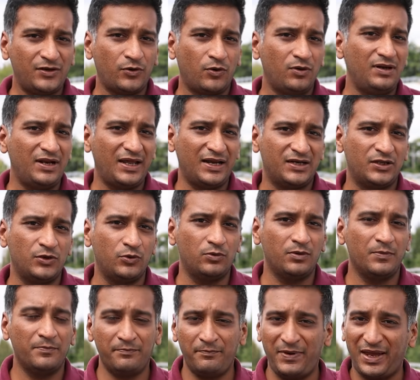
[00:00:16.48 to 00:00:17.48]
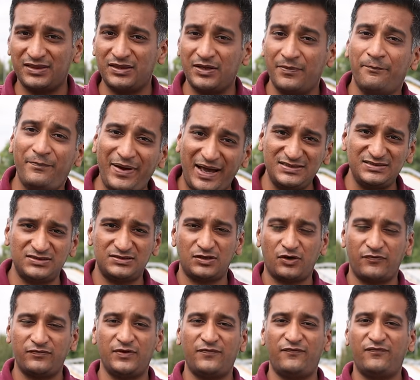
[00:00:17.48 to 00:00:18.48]
don't let you make the best
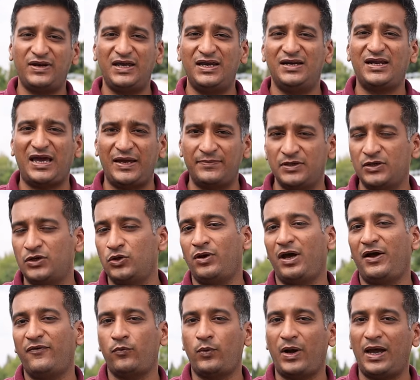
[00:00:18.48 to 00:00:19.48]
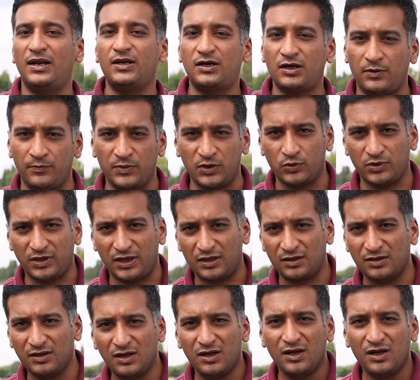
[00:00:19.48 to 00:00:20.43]
of the free time that you have while commuting.